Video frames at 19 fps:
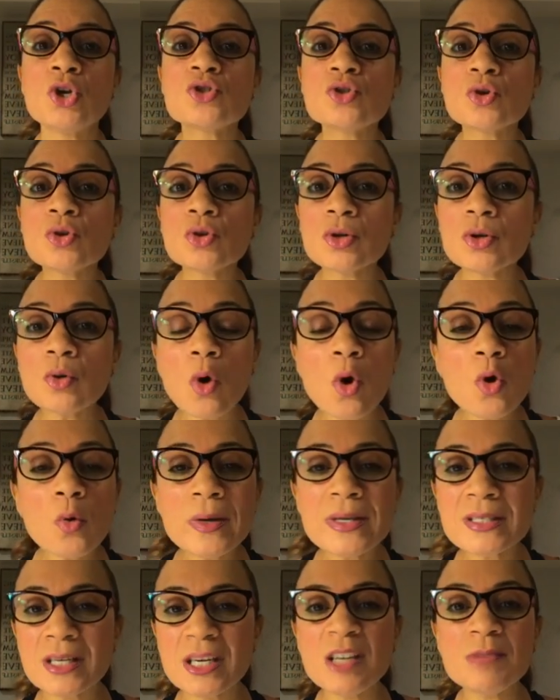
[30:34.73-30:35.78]
So
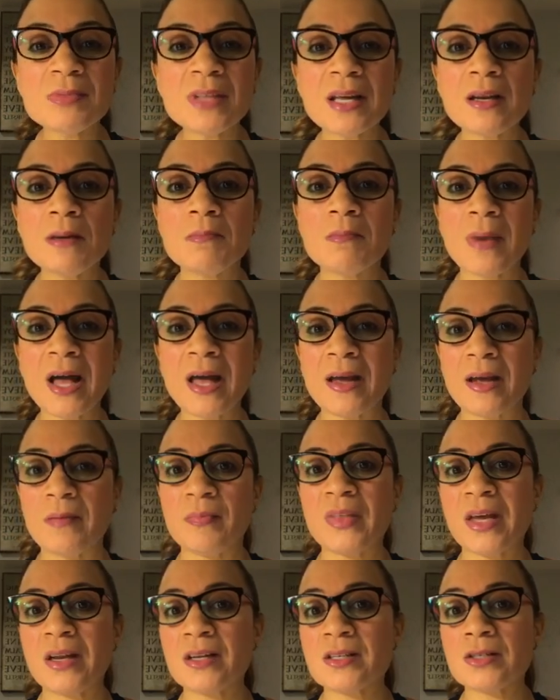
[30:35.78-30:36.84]
always keep that in
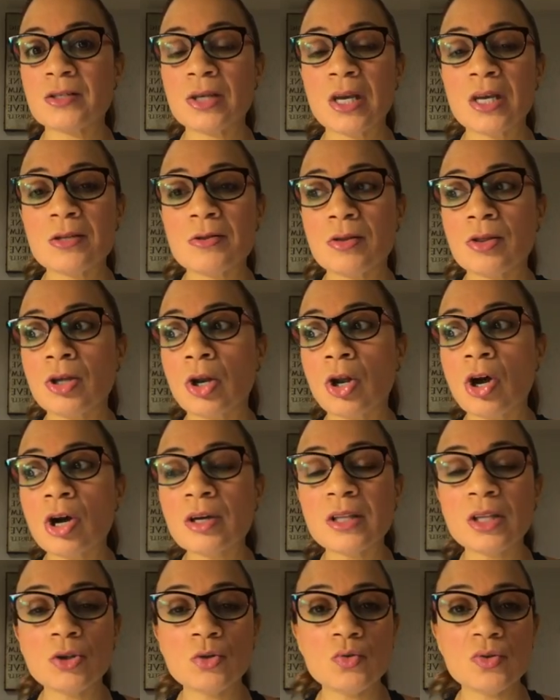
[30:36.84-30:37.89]
mind. That is, the
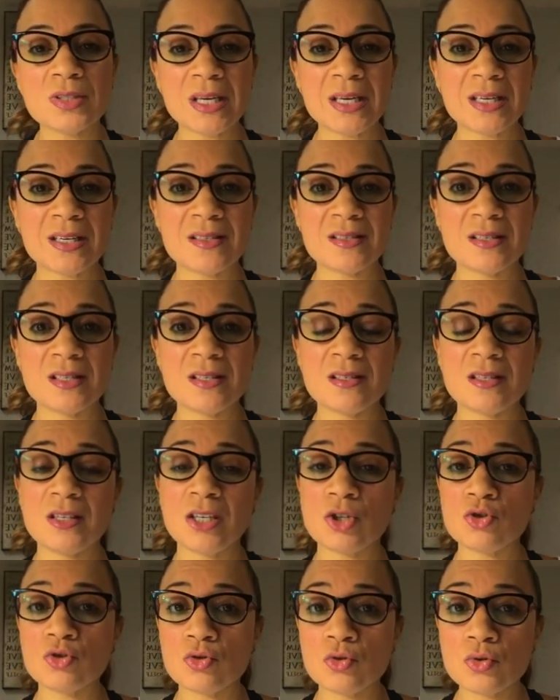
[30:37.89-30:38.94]
longer that you stay
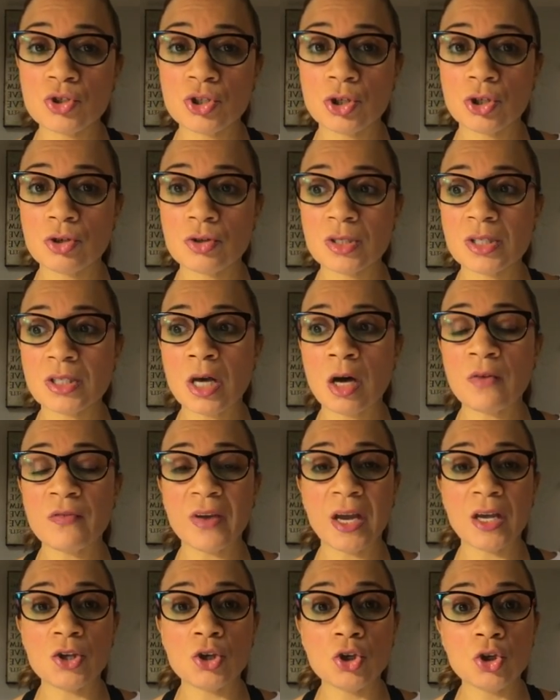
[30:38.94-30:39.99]
consistent and true to yourself
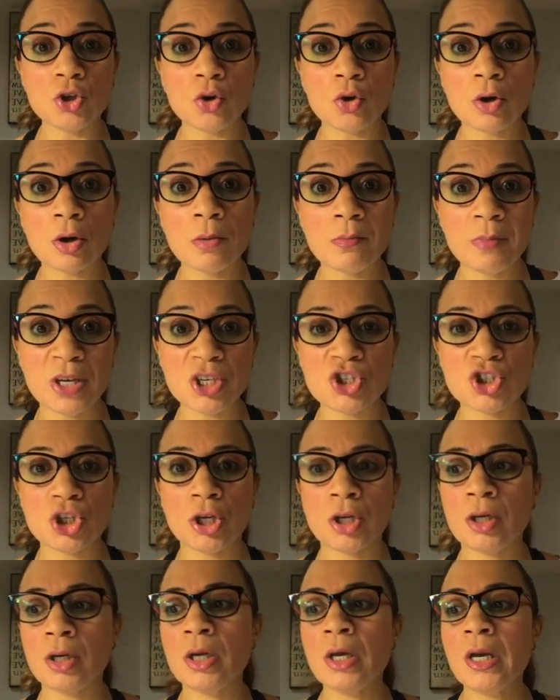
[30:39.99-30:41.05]
and your
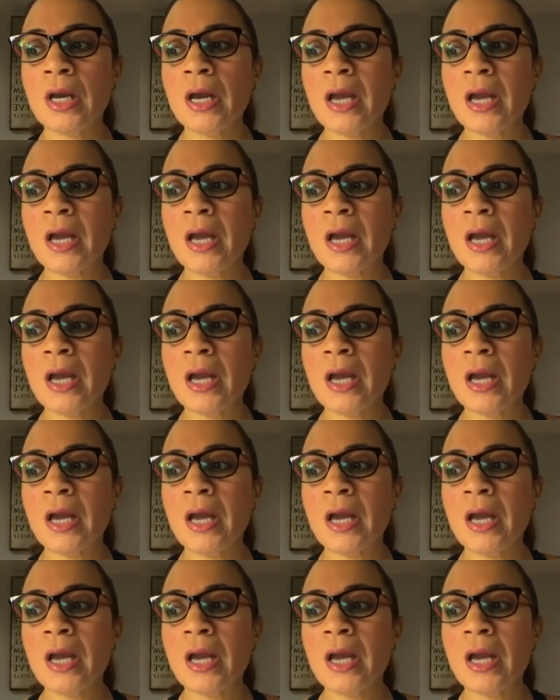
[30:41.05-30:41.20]
mission